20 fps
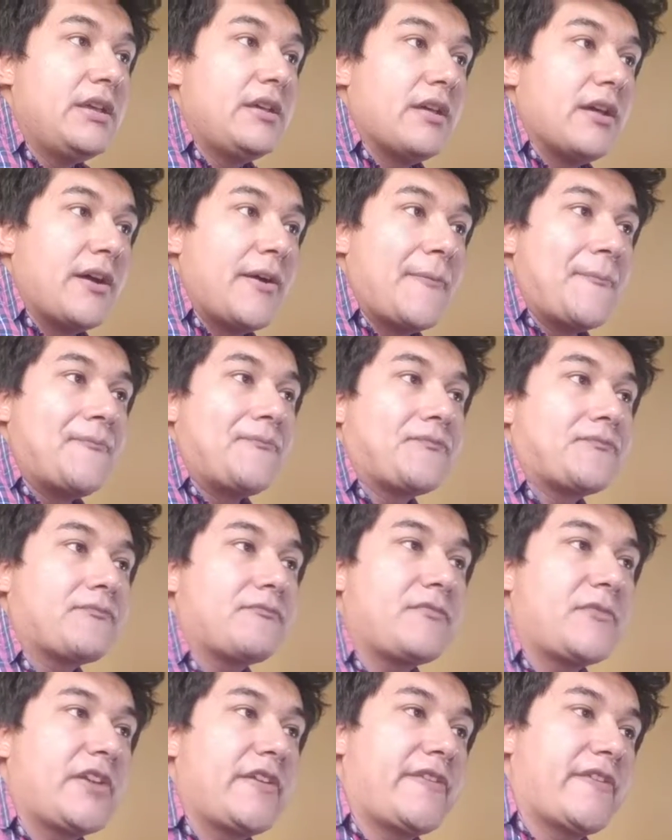Um,
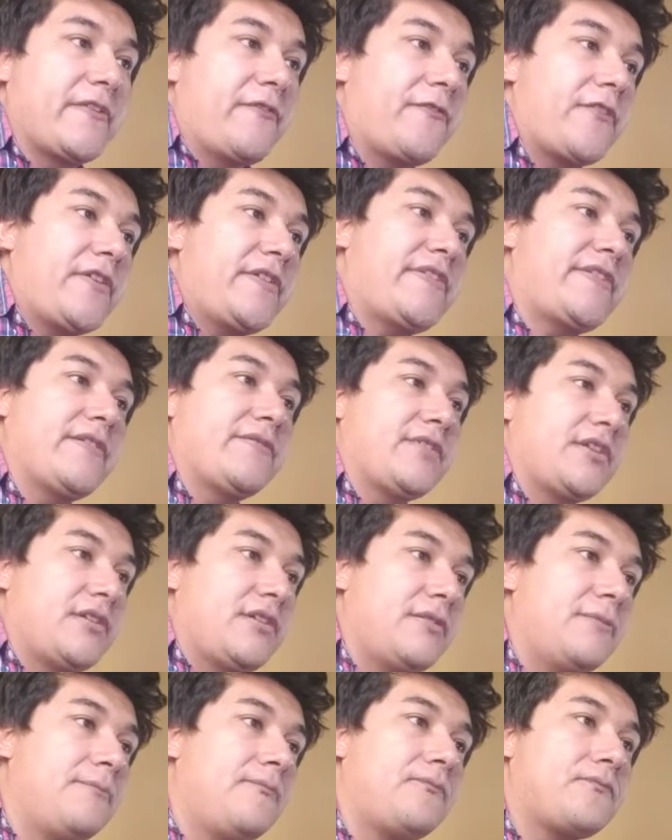so, first of
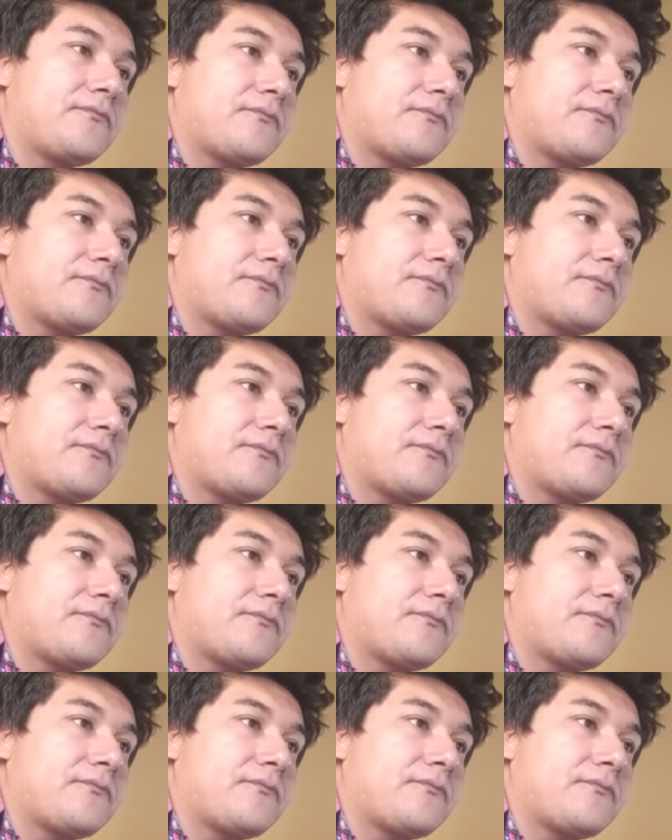all,